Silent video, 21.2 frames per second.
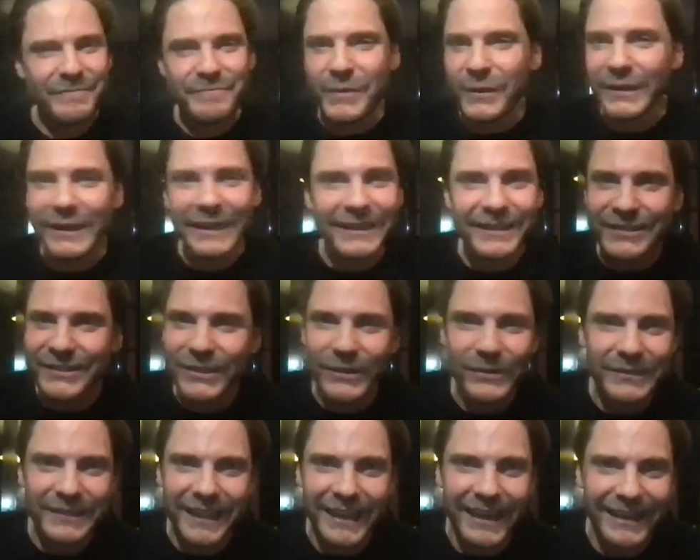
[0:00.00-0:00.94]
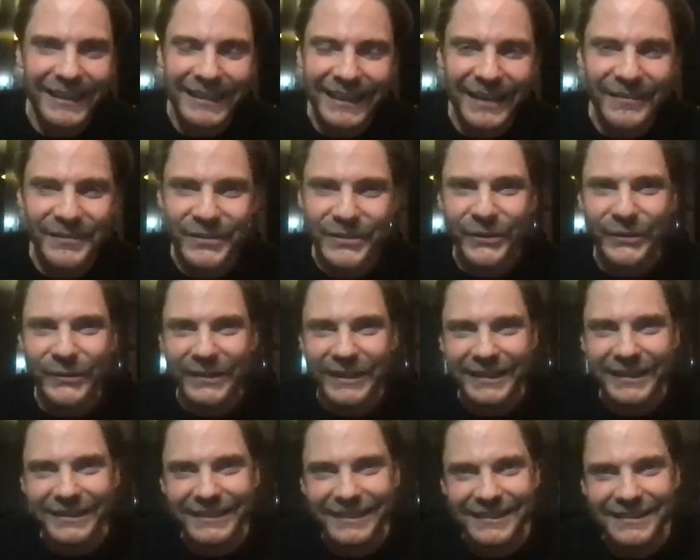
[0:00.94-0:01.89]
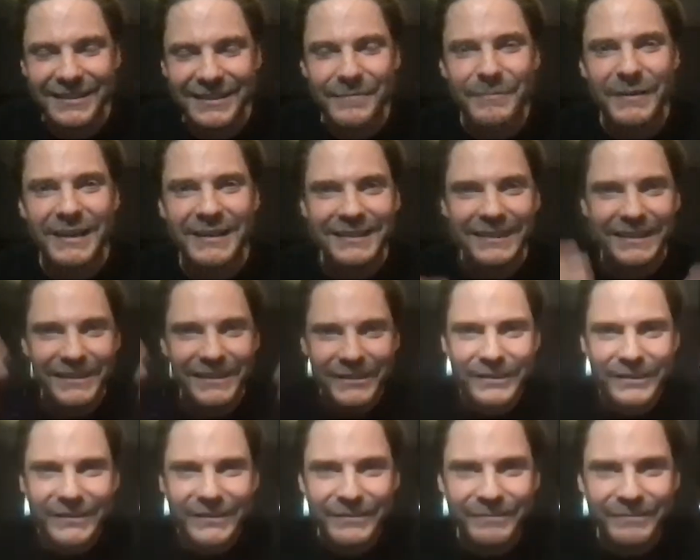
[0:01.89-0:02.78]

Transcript: Berlin is so dark. I'm sorry. It's the best I can